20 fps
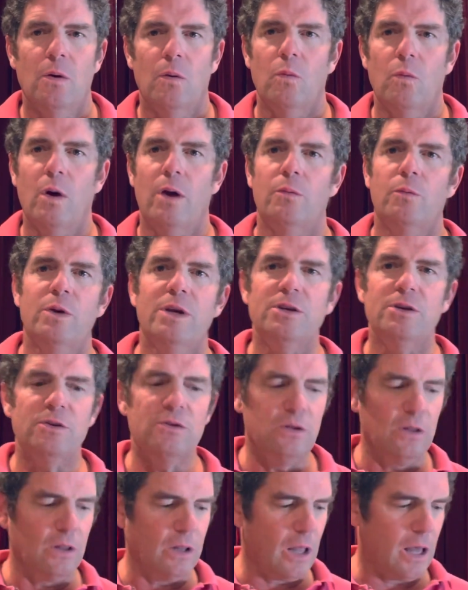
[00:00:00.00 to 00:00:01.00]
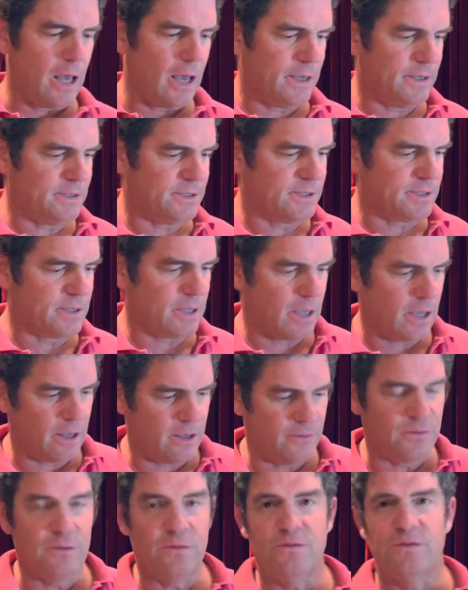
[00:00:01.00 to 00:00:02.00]
What we utilize,
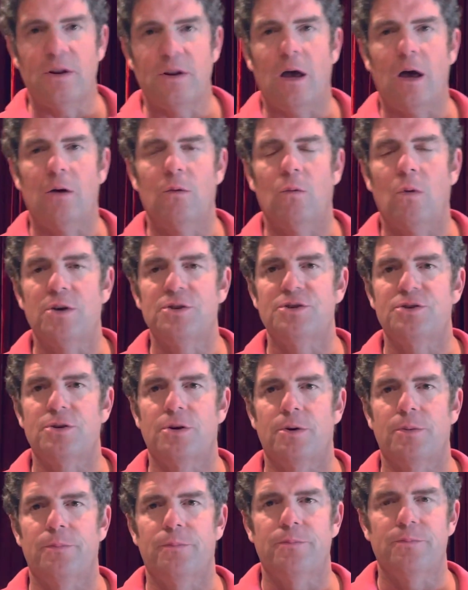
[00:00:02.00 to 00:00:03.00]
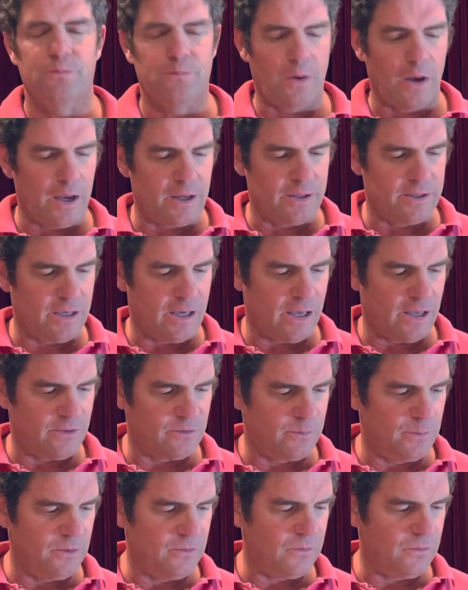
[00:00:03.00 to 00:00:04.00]
if you've not watched our
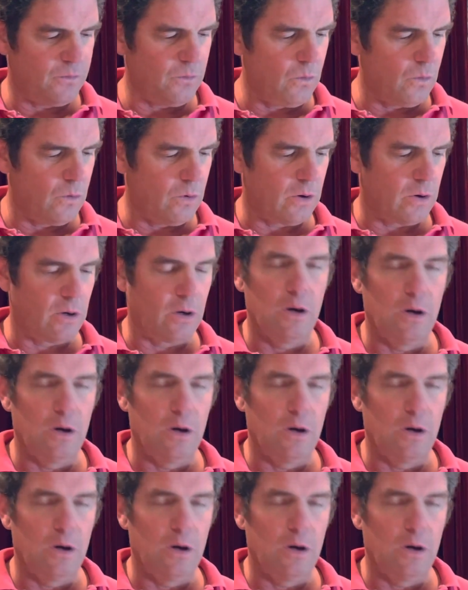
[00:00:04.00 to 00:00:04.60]
podcast before,